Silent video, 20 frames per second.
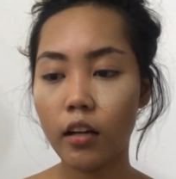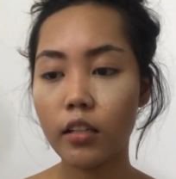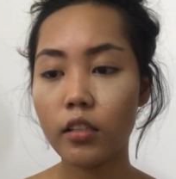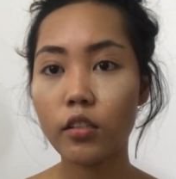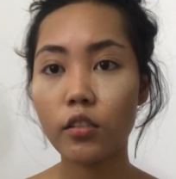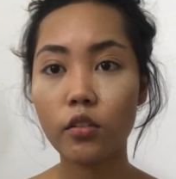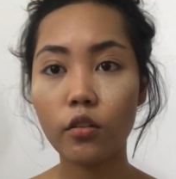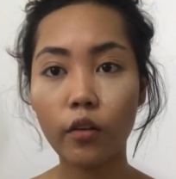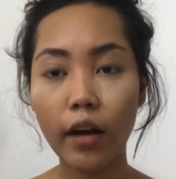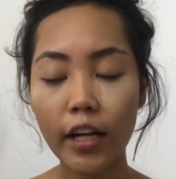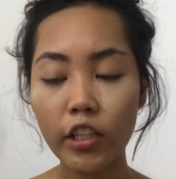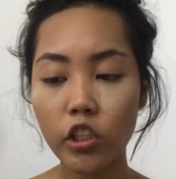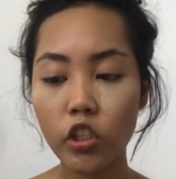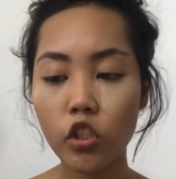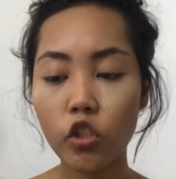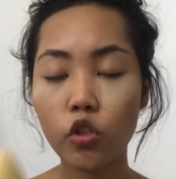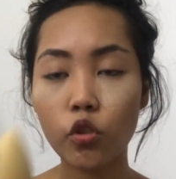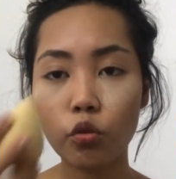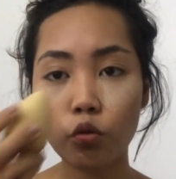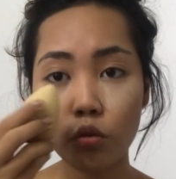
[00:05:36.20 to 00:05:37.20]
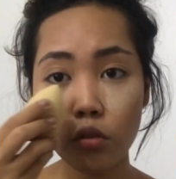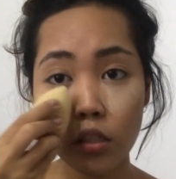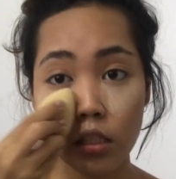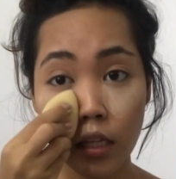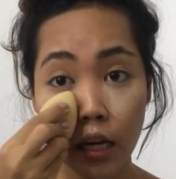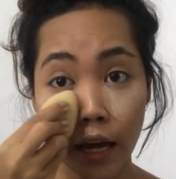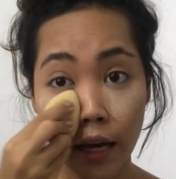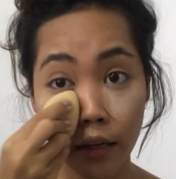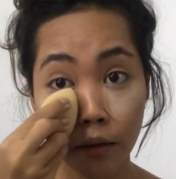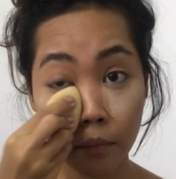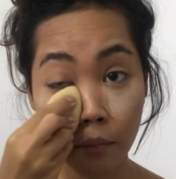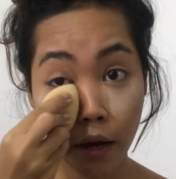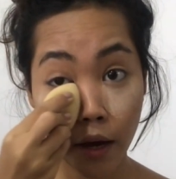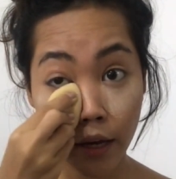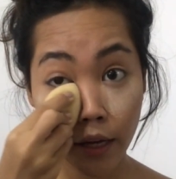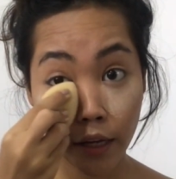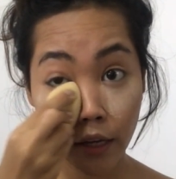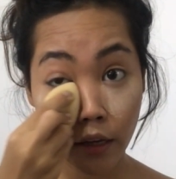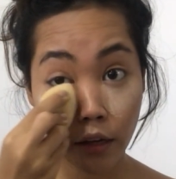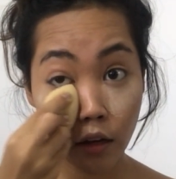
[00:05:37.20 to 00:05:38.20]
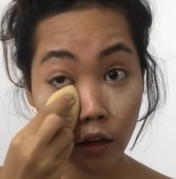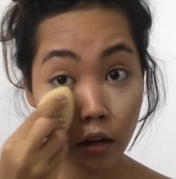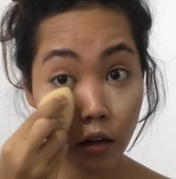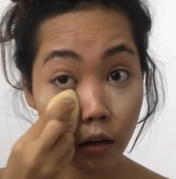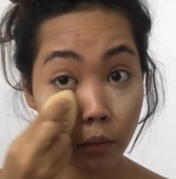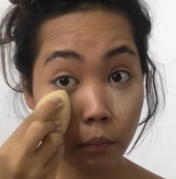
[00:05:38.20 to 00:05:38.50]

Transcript: So I just use like my